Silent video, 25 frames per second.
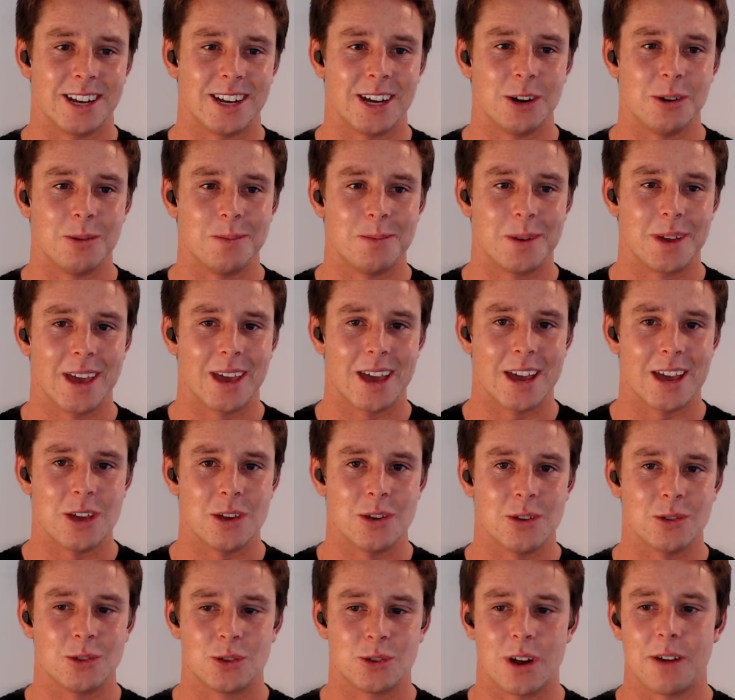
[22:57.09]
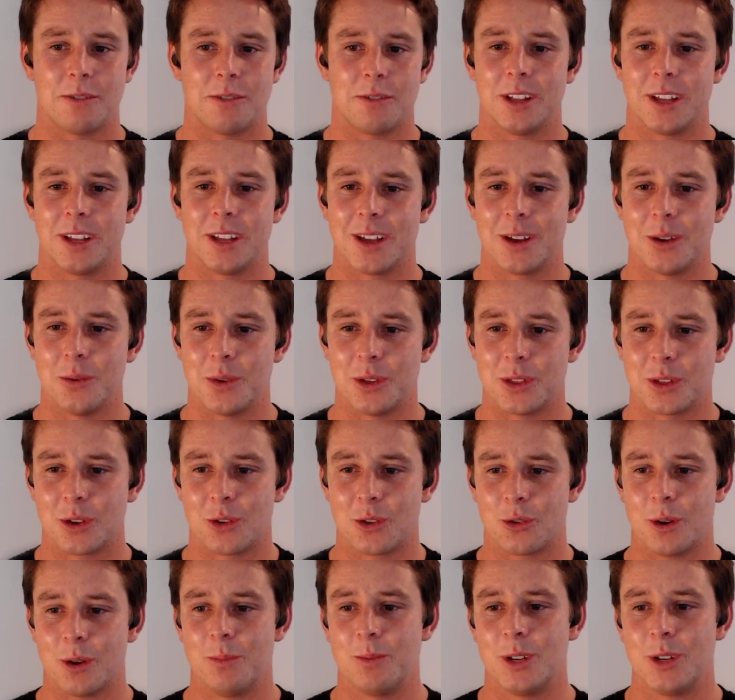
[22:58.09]
to help get you traveling
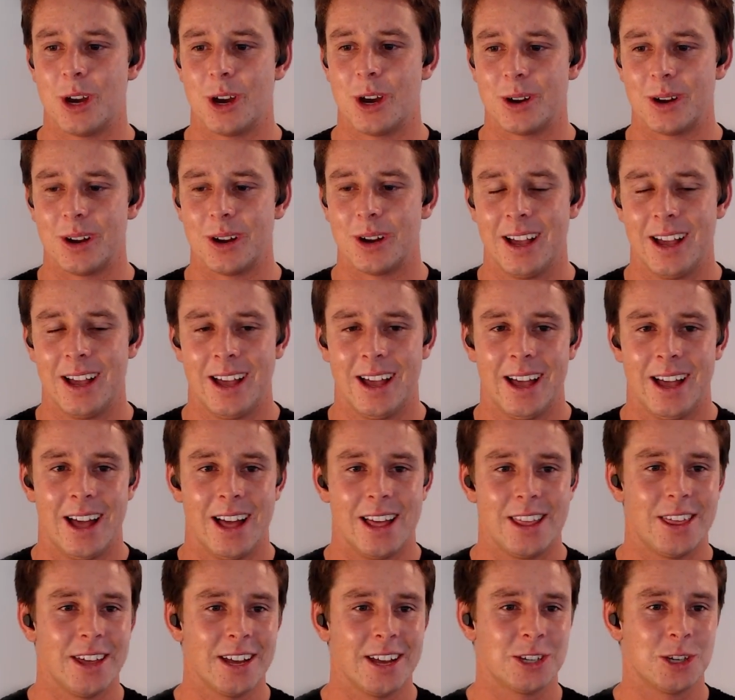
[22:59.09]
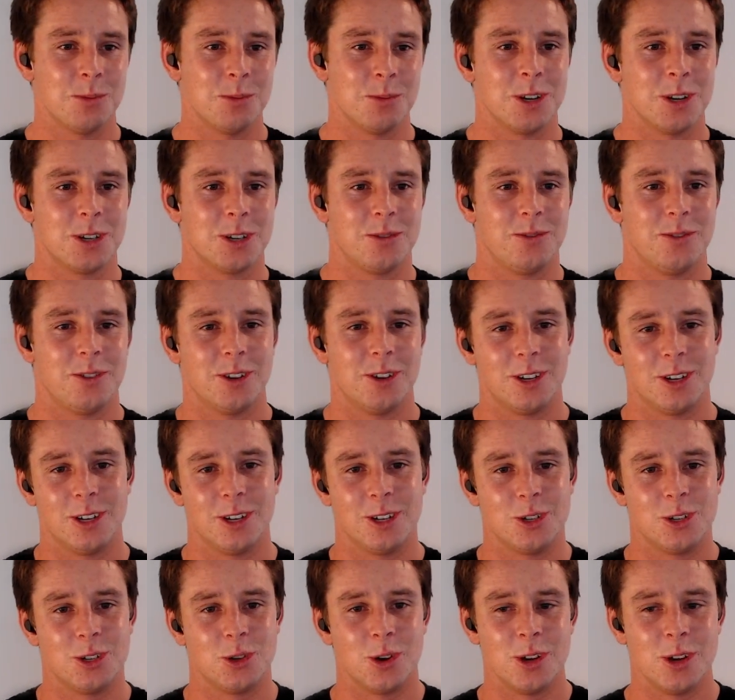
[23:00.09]
with crypto. Thanks so much
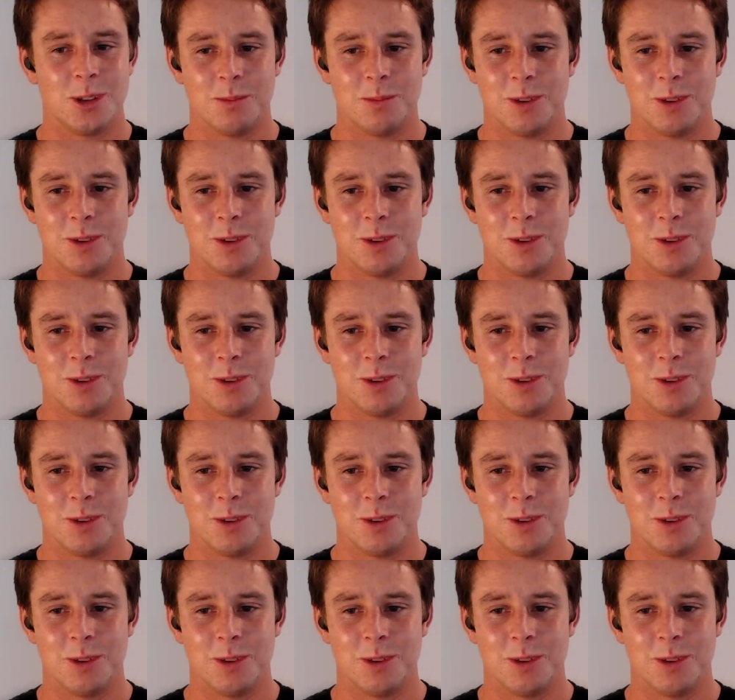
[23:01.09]
for